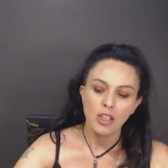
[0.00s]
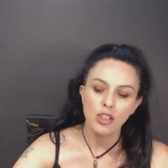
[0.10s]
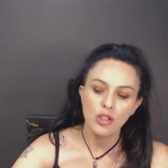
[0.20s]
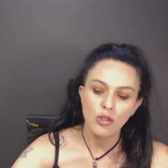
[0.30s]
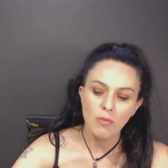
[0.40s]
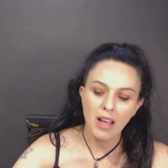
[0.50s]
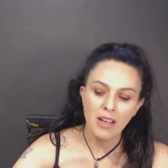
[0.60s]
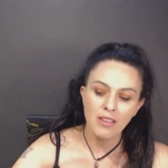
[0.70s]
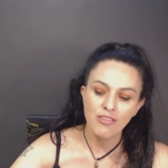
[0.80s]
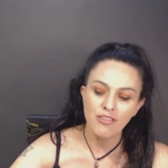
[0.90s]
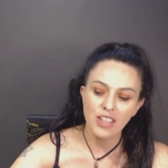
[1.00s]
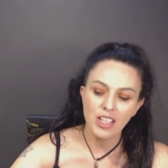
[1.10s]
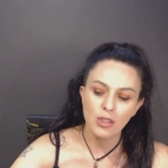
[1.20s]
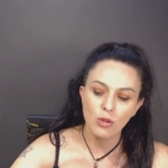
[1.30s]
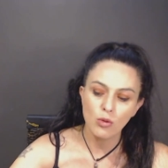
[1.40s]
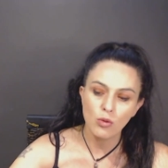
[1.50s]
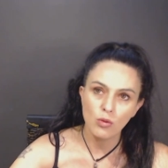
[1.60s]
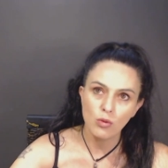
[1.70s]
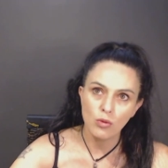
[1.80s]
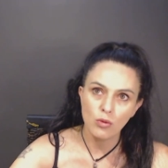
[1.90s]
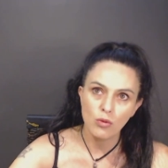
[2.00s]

You may feel,